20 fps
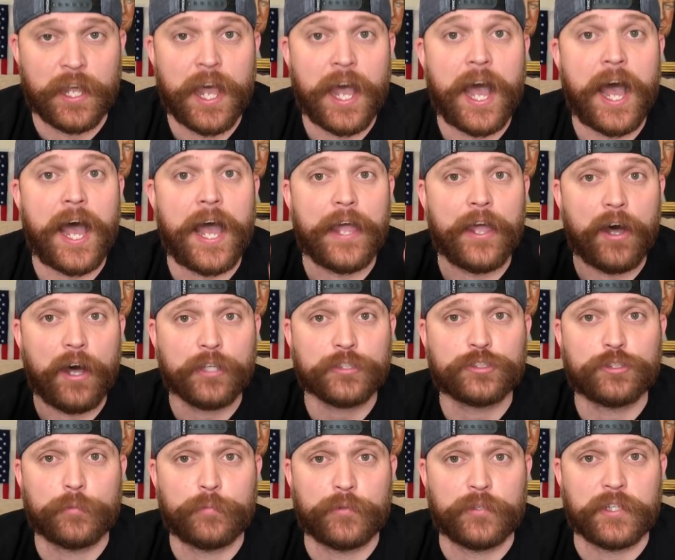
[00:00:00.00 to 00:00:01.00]
I
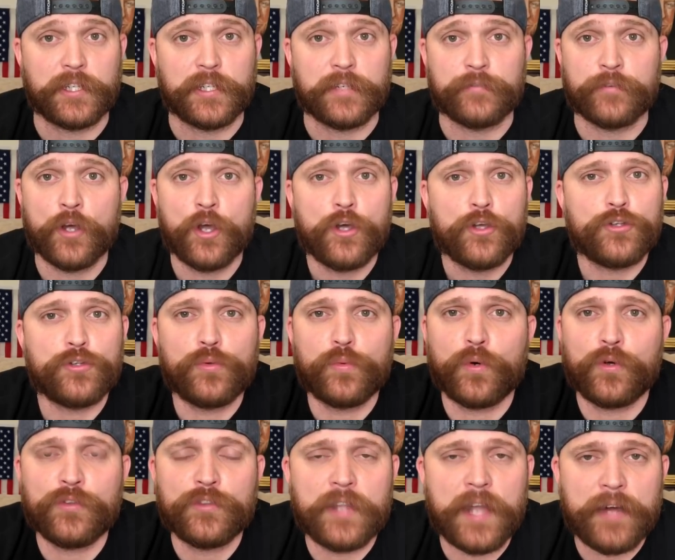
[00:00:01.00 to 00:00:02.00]
also believe you
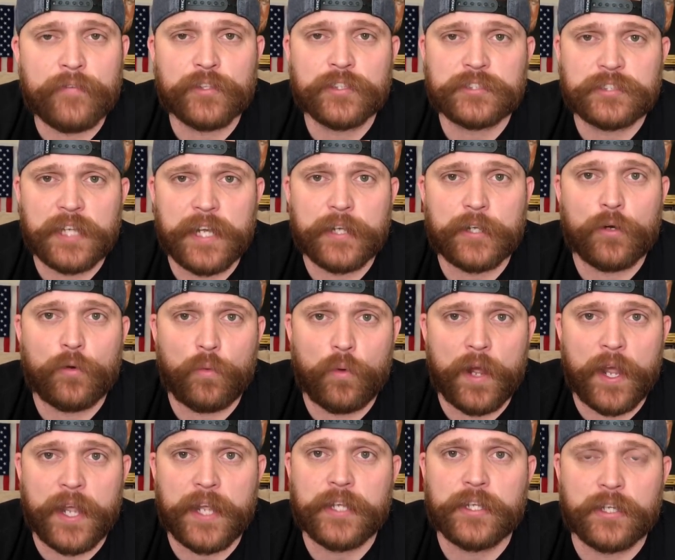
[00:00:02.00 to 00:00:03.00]
will never take
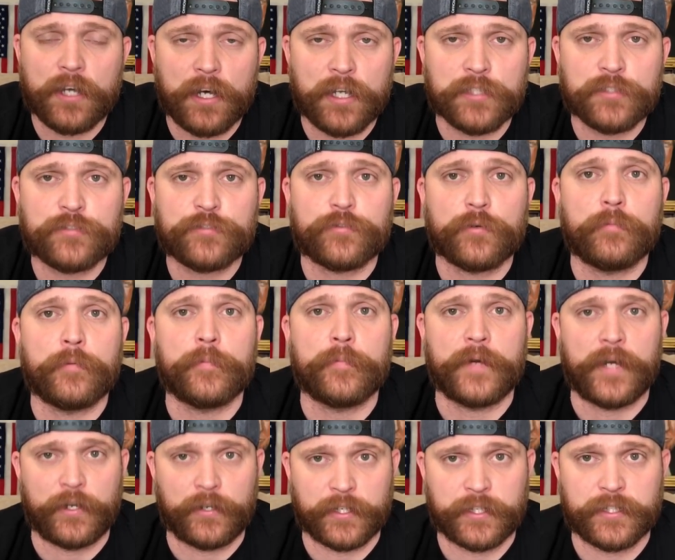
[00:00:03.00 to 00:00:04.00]
away guns from
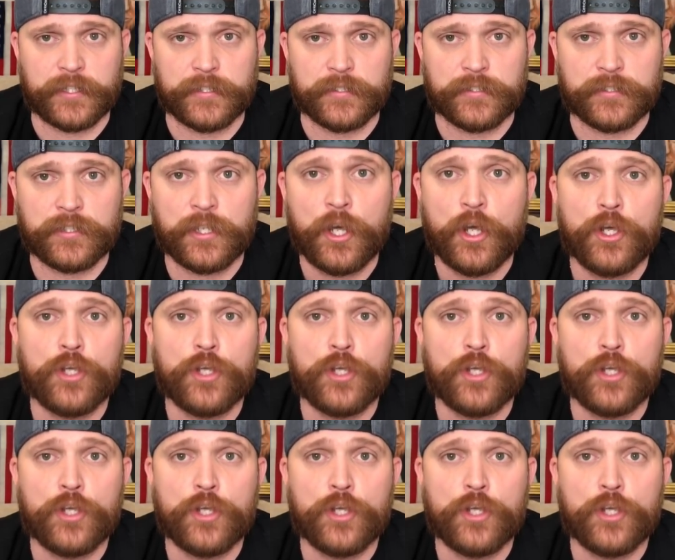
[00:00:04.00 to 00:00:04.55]
Americans.